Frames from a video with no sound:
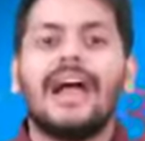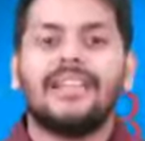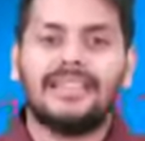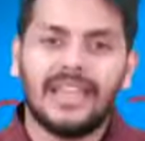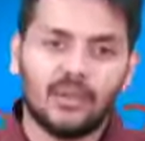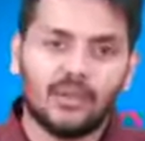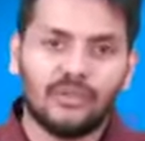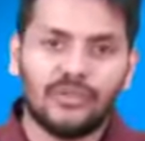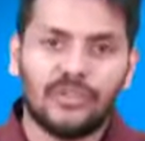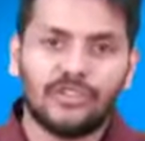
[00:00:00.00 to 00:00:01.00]
And then once
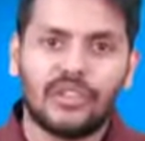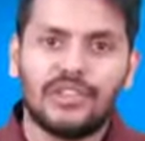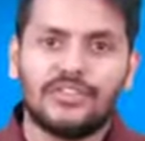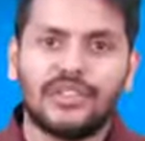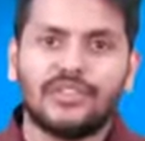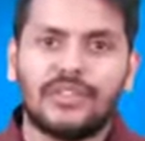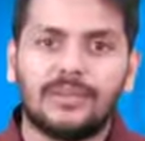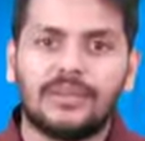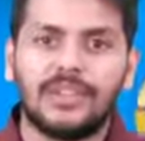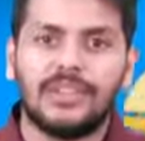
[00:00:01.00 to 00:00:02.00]
you finish all these 6
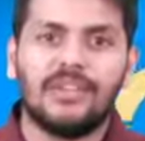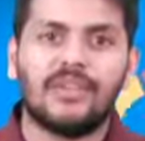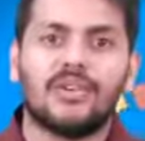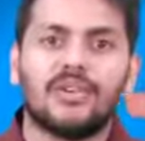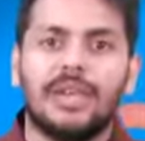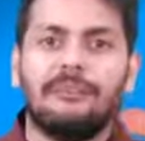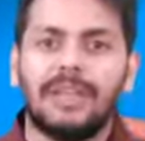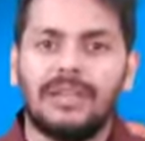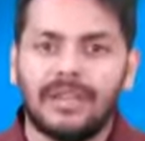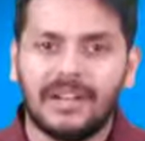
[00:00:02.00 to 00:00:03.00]
steps, and then we're going to
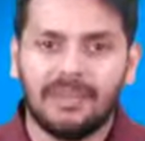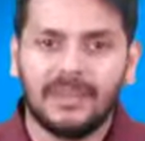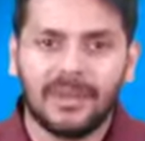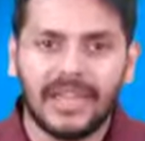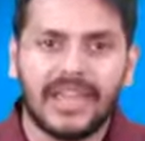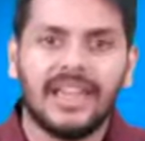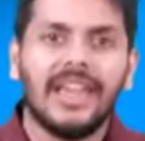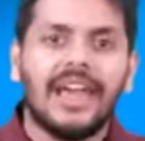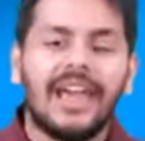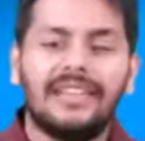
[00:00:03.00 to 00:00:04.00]
implement BPA
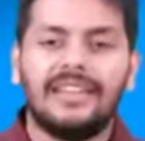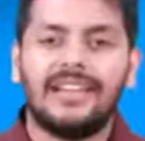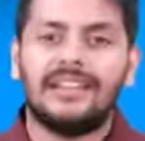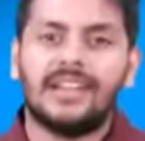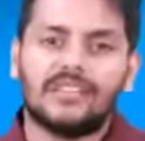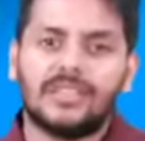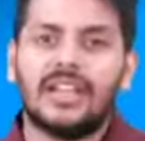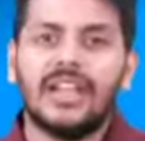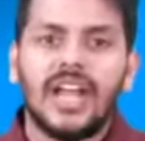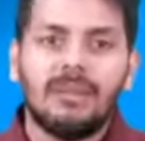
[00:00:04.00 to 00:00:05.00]
and then test
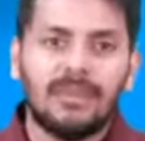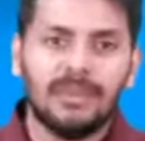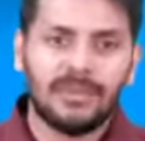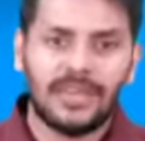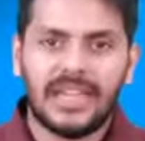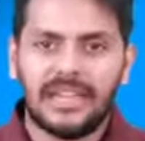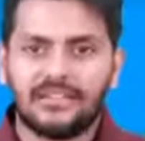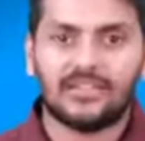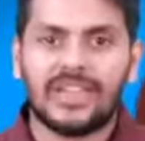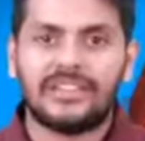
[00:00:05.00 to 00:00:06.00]
the BPA.
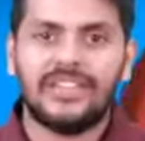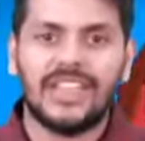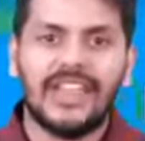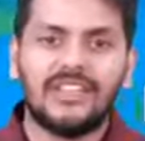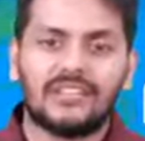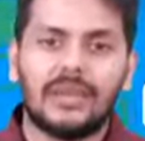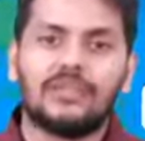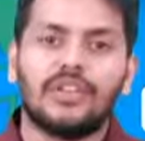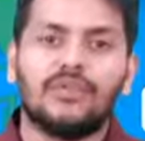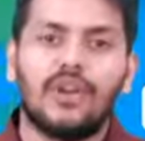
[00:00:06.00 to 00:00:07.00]
So that's the 8
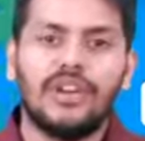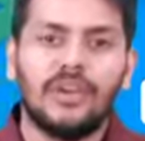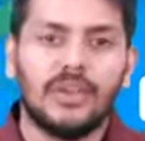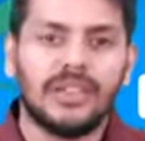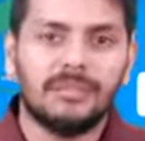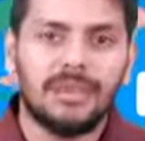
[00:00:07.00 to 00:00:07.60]
steps involved in doing the